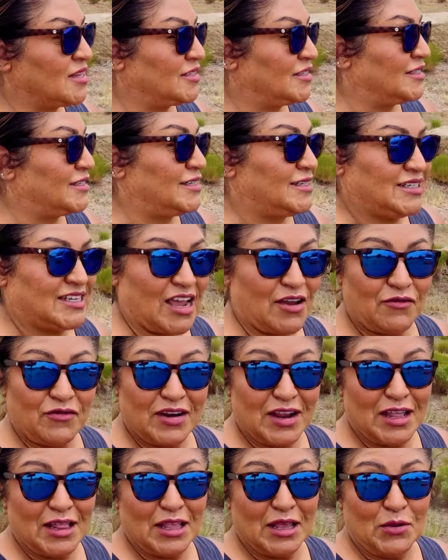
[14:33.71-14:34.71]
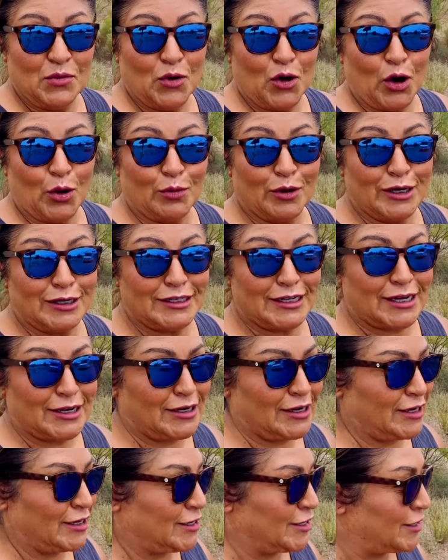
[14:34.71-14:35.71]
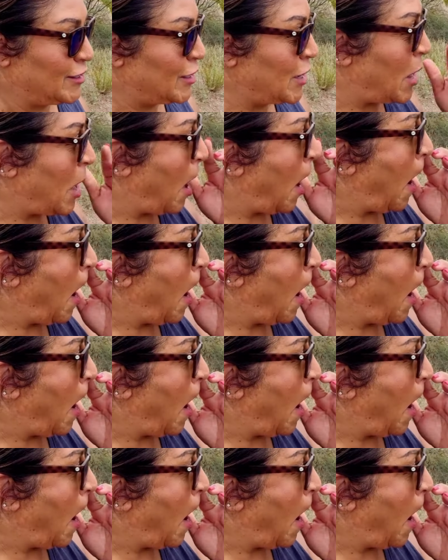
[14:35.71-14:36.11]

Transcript: It's definitely warmer down here.